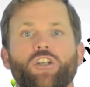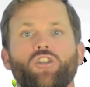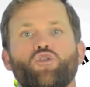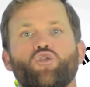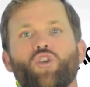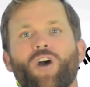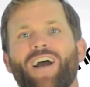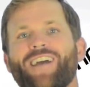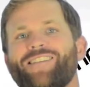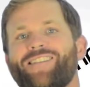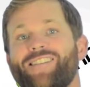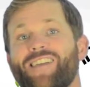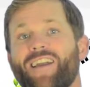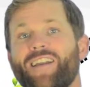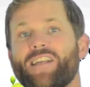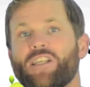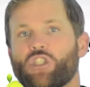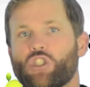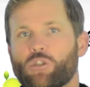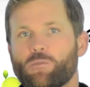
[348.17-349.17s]
try
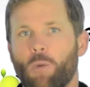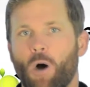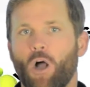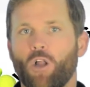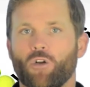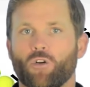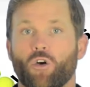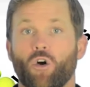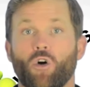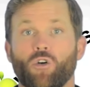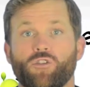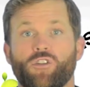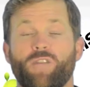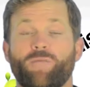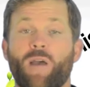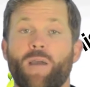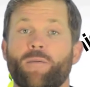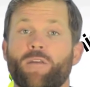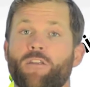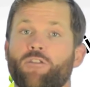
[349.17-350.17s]
setting smaller goals
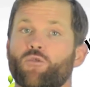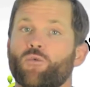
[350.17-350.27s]
of maybe